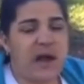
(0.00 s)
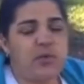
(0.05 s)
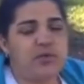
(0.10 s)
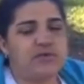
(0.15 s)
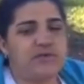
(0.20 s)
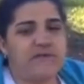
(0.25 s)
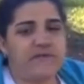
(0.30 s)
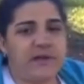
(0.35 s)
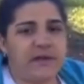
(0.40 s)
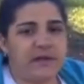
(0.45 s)
I
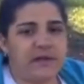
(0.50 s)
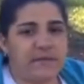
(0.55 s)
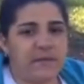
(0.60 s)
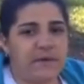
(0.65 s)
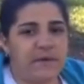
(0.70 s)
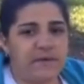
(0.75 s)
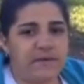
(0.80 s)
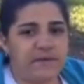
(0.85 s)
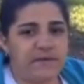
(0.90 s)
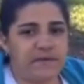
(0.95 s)
was a victim
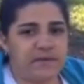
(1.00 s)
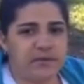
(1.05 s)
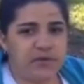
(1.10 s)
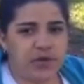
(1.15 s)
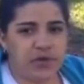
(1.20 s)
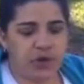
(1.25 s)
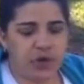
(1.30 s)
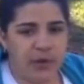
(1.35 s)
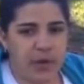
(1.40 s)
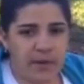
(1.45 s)
of
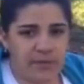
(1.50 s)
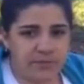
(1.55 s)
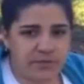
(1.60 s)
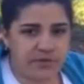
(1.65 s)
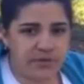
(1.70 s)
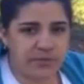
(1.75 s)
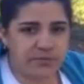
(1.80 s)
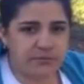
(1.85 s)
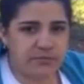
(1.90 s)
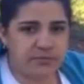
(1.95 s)
their
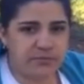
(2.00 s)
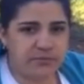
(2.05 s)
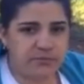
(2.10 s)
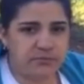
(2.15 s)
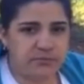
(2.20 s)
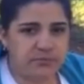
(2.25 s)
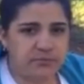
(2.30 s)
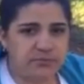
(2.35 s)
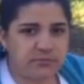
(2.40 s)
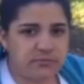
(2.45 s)

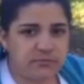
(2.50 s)
corruption.